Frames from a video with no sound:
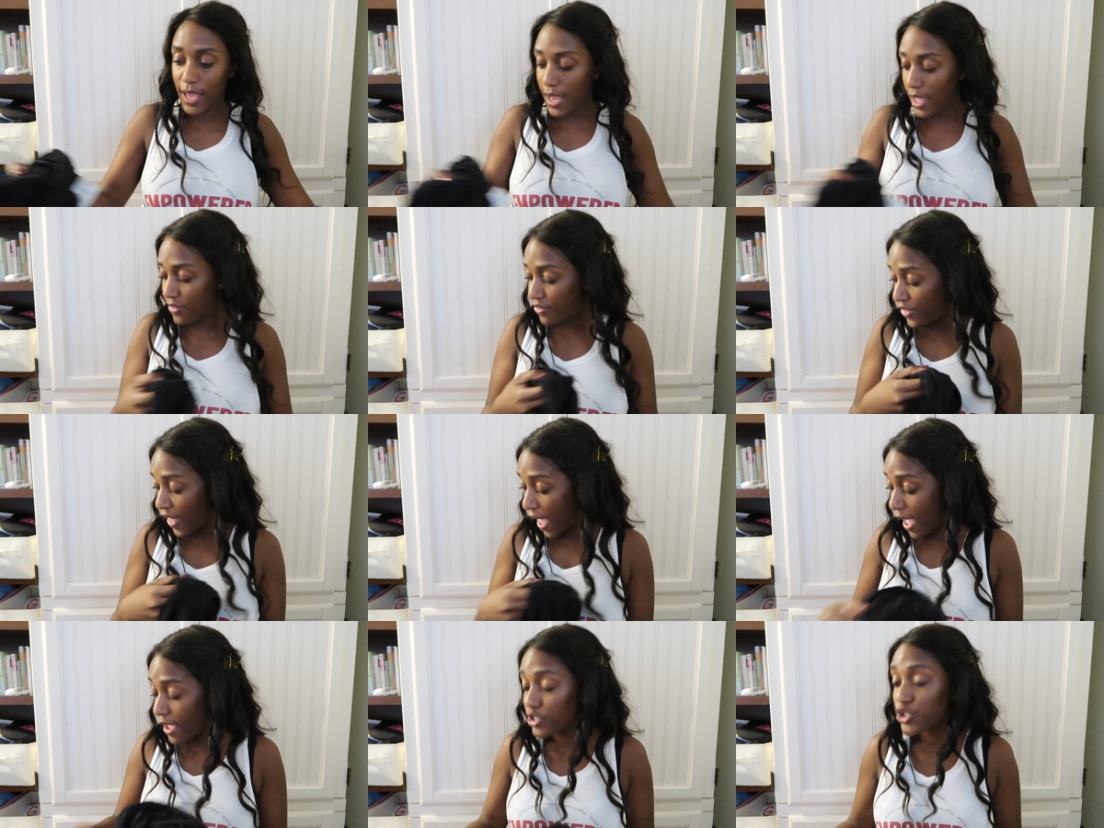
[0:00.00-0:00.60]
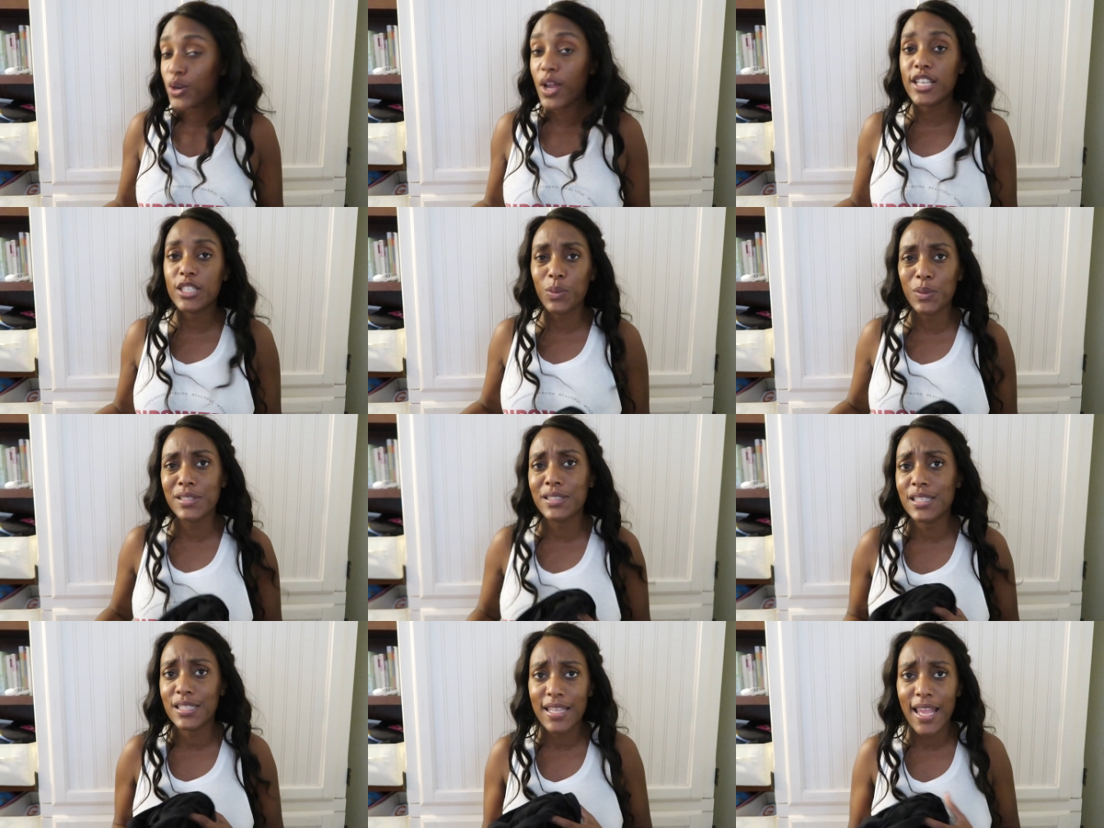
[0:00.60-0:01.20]
And that dress
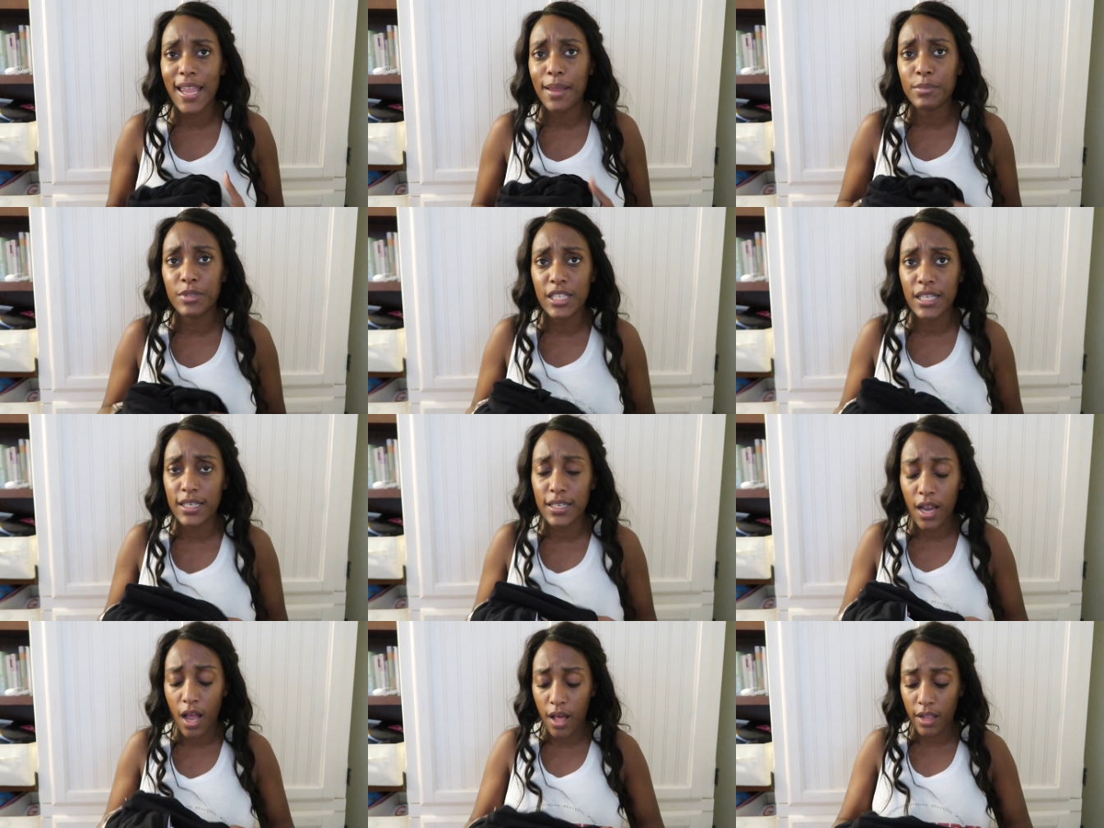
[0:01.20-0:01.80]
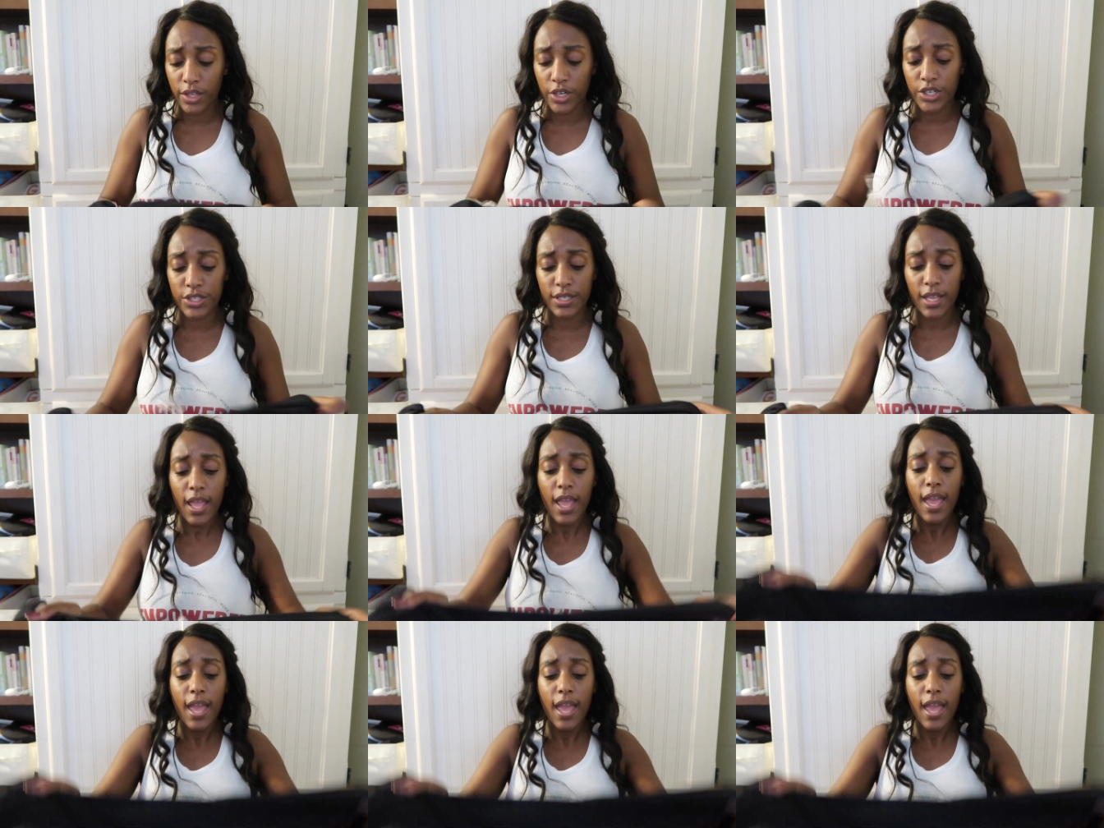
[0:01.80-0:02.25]
was the same, $10.